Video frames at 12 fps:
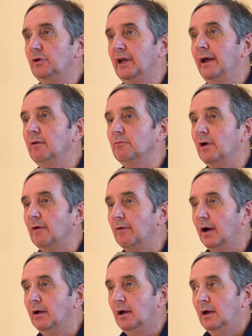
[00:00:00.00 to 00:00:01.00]
10. We have
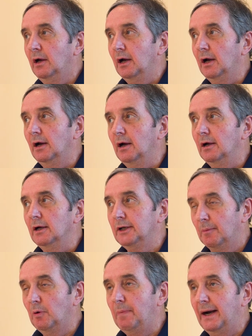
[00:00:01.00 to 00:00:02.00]
a
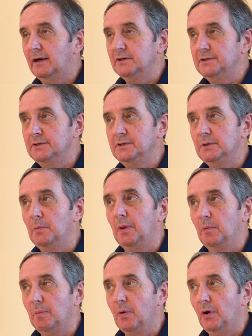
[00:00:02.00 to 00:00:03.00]
double packer system
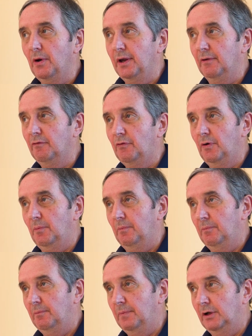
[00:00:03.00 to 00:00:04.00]
that we brought in
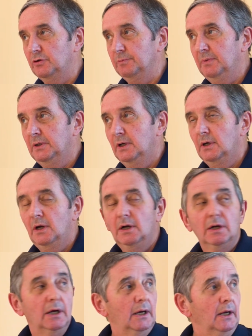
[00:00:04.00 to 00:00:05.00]
from Belgium,
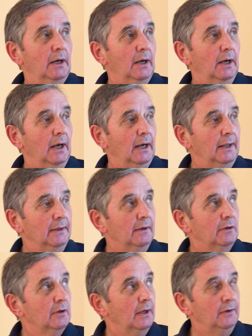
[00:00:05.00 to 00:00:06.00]

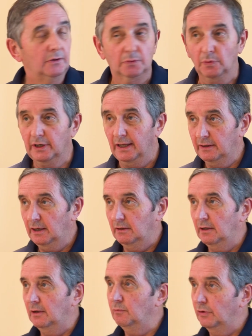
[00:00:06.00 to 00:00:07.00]
and so we get that
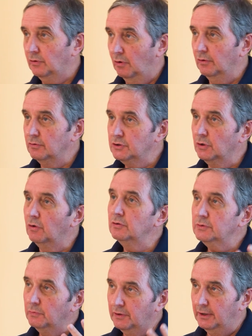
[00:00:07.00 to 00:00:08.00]
done with all those
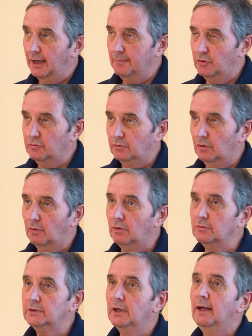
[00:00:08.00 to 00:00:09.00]
holes, with the diamond drill
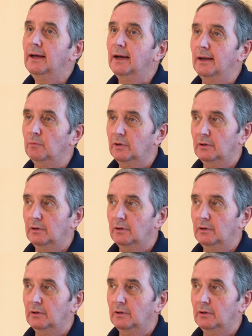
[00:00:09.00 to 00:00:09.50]
holes, and